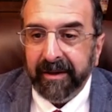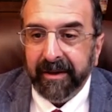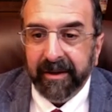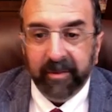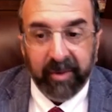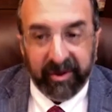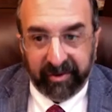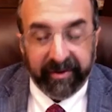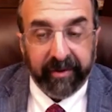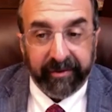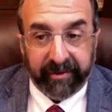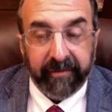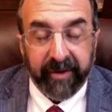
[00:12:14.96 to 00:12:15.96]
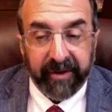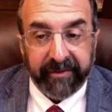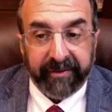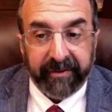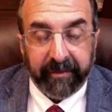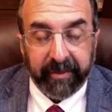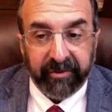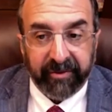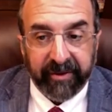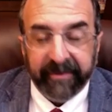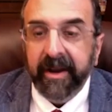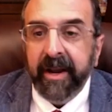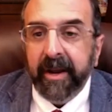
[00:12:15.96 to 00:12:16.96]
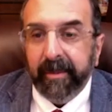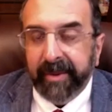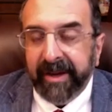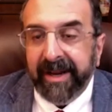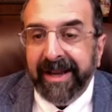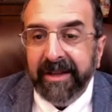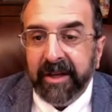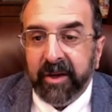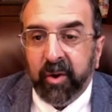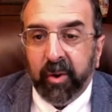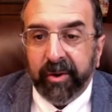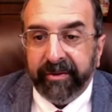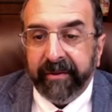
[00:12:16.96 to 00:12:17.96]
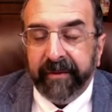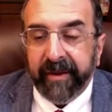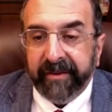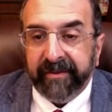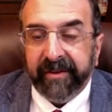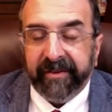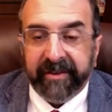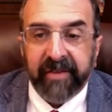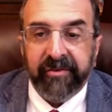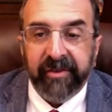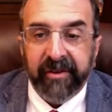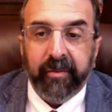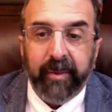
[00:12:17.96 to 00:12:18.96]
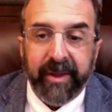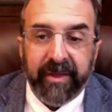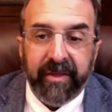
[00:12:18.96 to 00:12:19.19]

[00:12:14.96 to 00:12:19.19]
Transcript: which is also very suspicious. But in the course of his discussions with